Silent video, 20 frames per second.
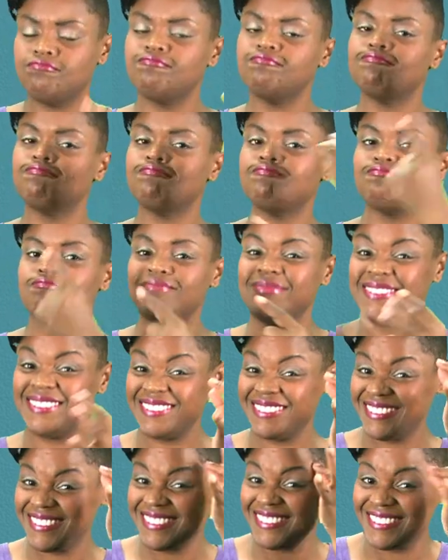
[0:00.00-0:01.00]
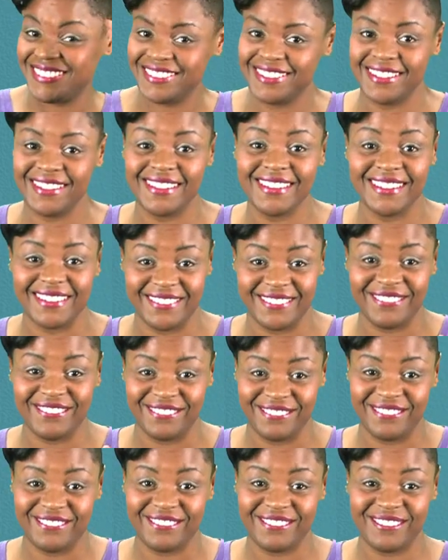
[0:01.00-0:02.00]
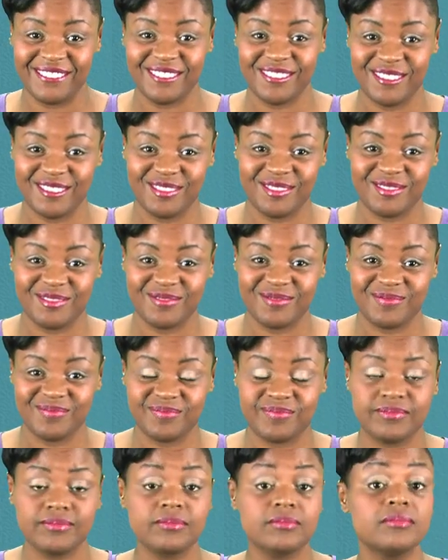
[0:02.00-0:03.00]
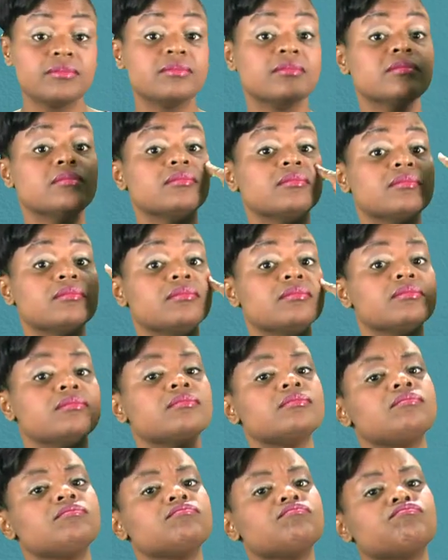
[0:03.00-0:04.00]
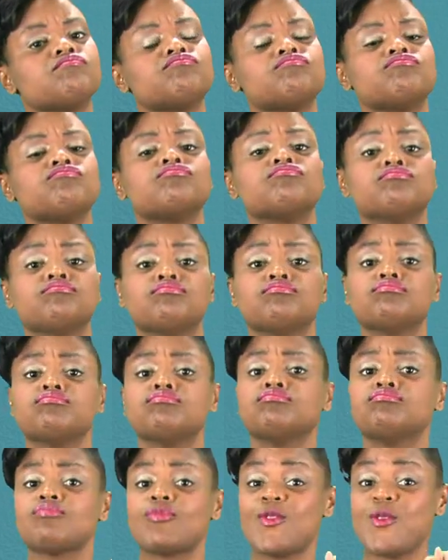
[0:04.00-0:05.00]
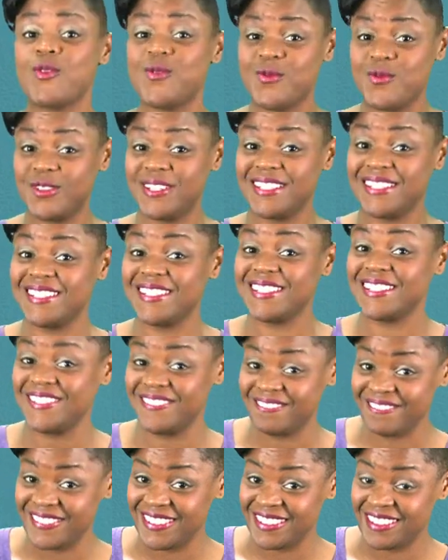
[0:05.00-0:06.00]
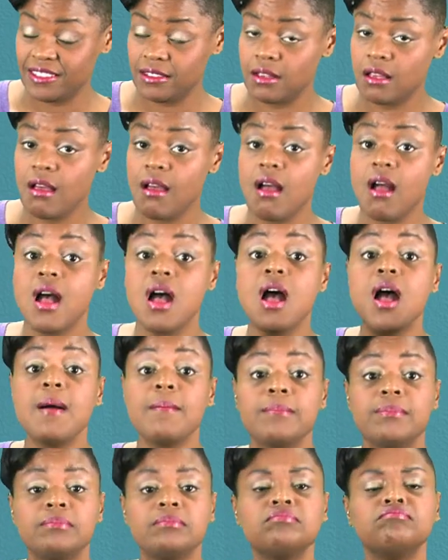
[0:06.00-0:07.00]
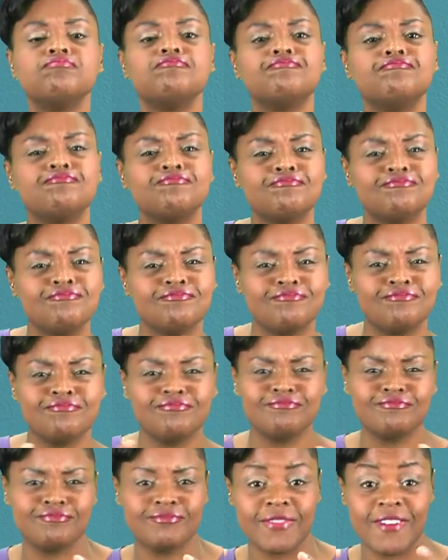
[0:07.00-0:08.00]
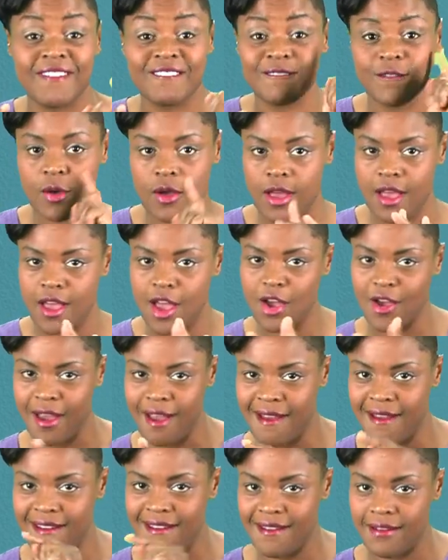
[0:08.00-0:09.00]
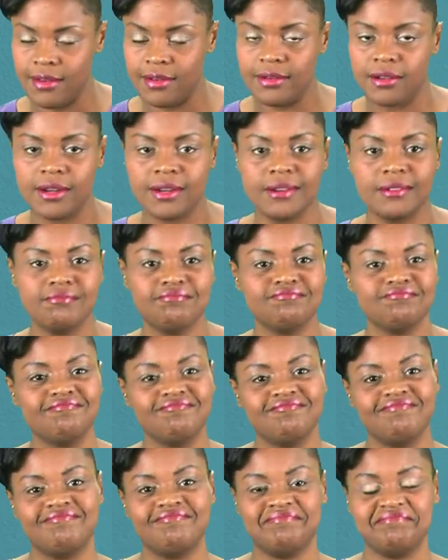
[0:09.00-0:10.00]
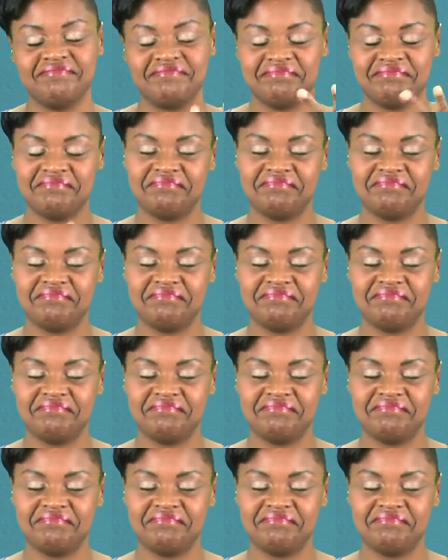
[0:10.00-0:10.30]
Even if a full-length captioned program that had been shown on television is substantially edited for the Internet, it must be captioned when shown on the Internet.